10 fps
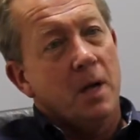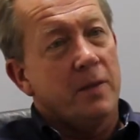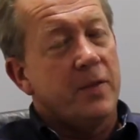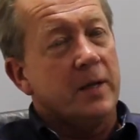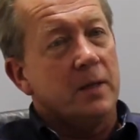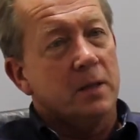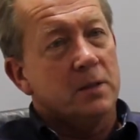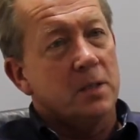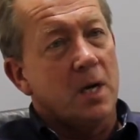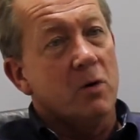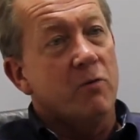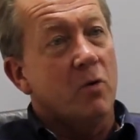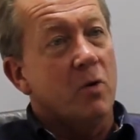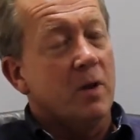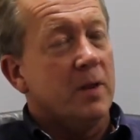I think that
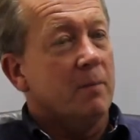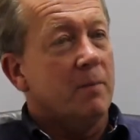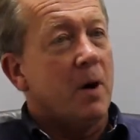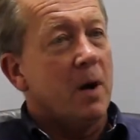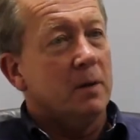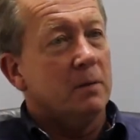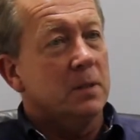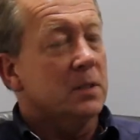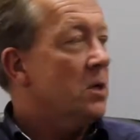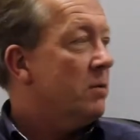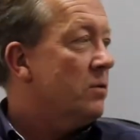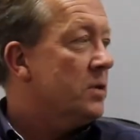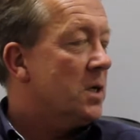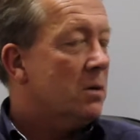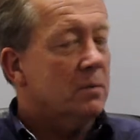overall, I think Bayern deserved the
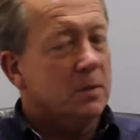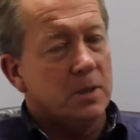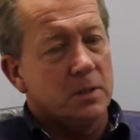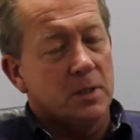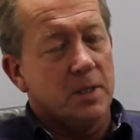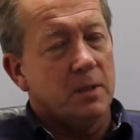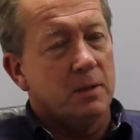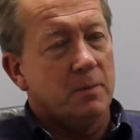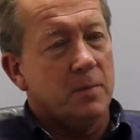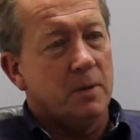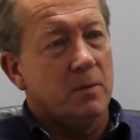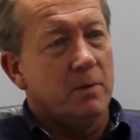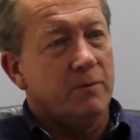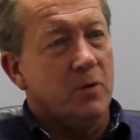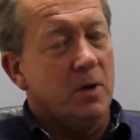result to get.
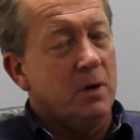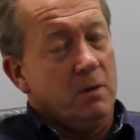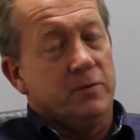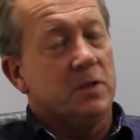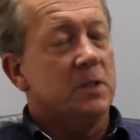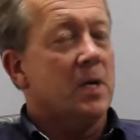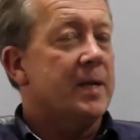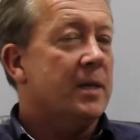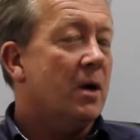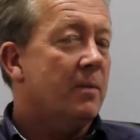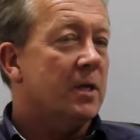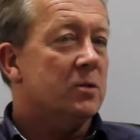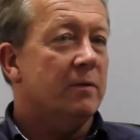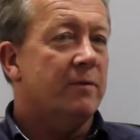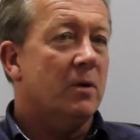Obviously, to 8-9
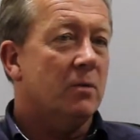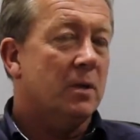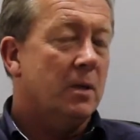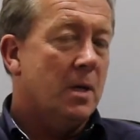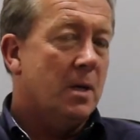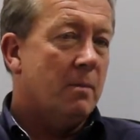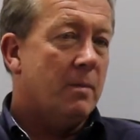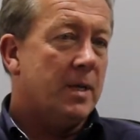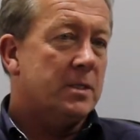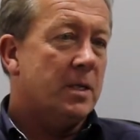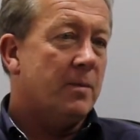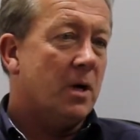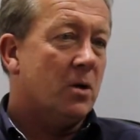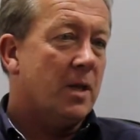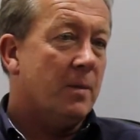minutes, we felt that Man City might
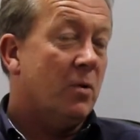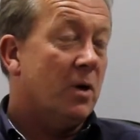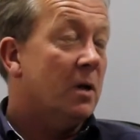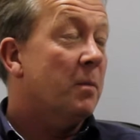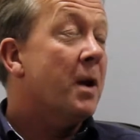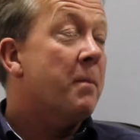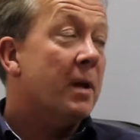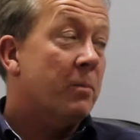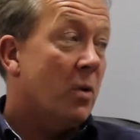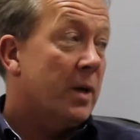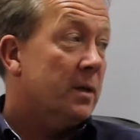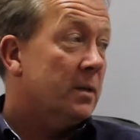have got that point. It would have been a big point